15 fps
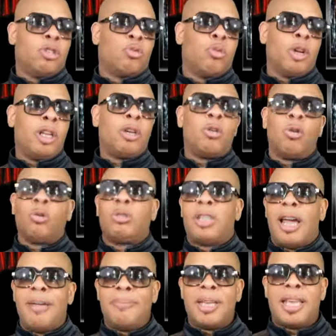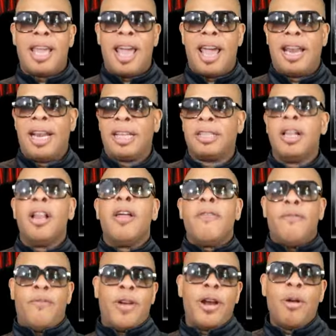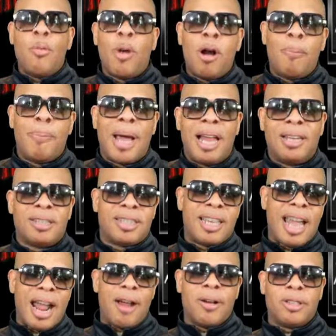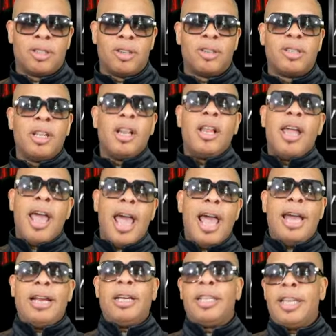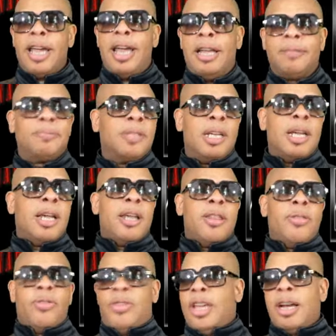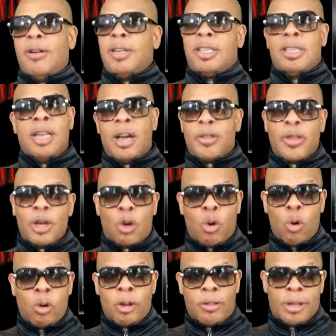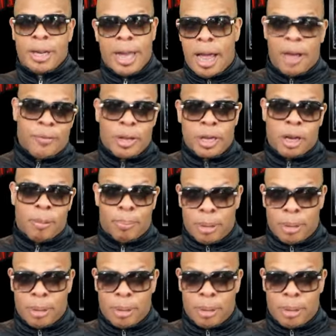It's really cool, tight mechanics, very well balanced characters, and again, there is nothing cooler than having a